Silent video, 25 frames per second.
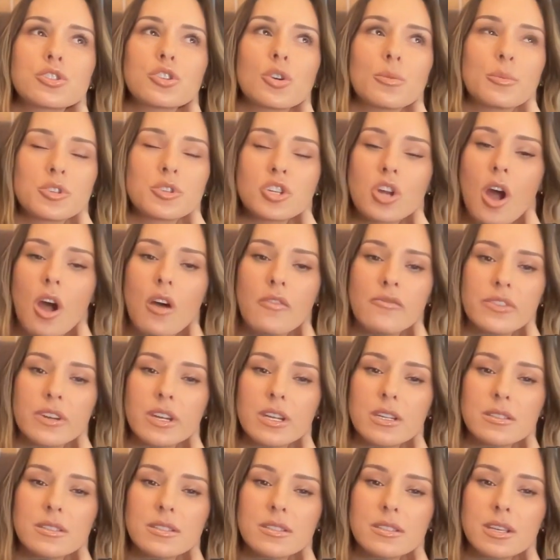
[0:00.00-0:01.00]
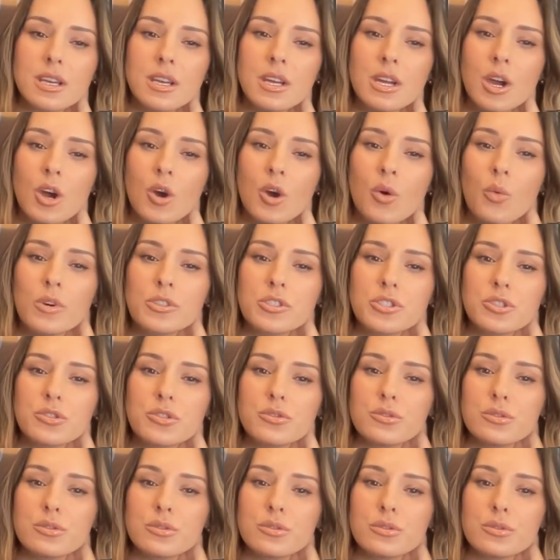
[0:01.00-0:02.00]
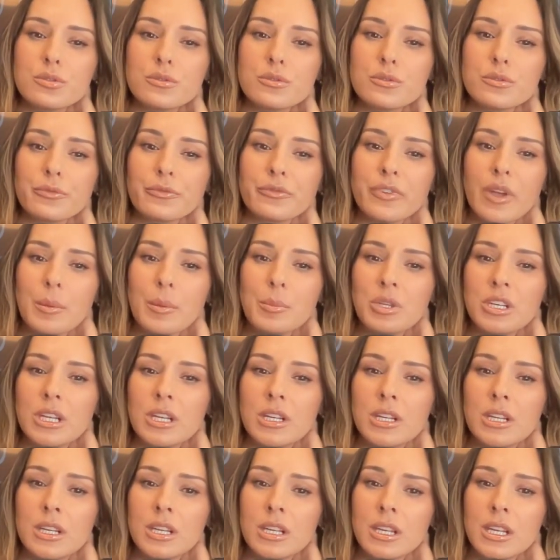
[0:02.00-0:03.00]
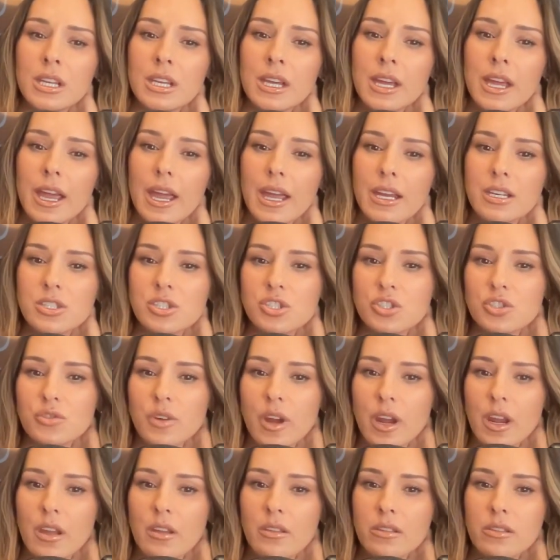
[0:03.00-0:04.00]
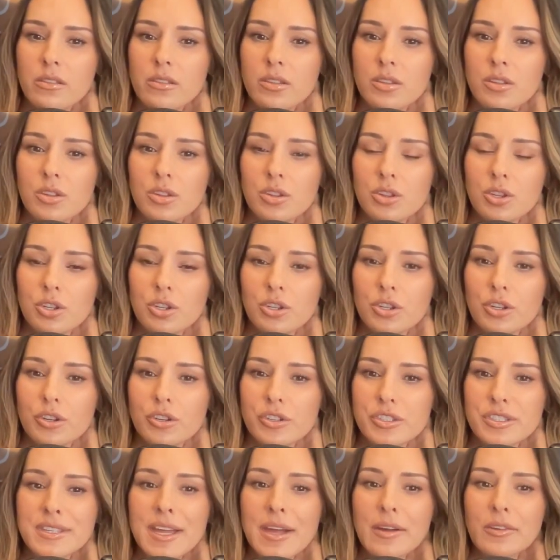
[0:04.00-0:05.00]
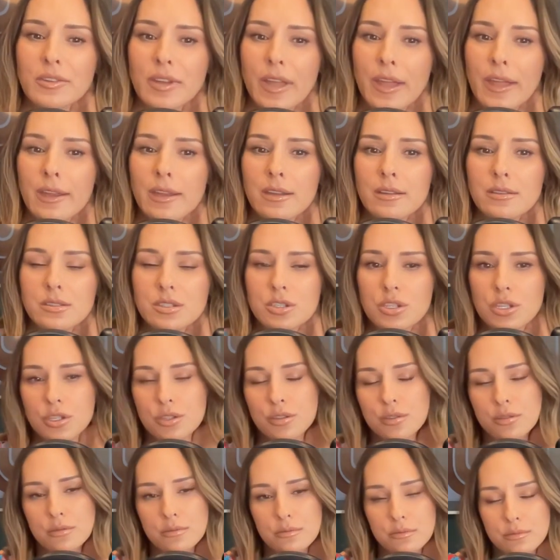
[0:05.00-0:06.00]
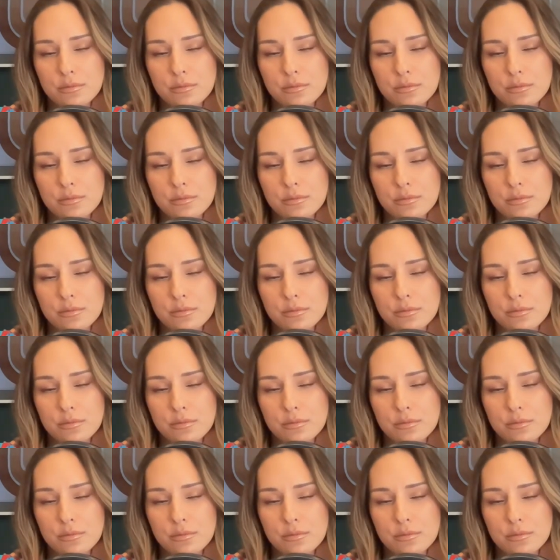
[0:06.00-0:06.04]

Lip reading: so much confidence. What do femininity and strength look or sound like to you?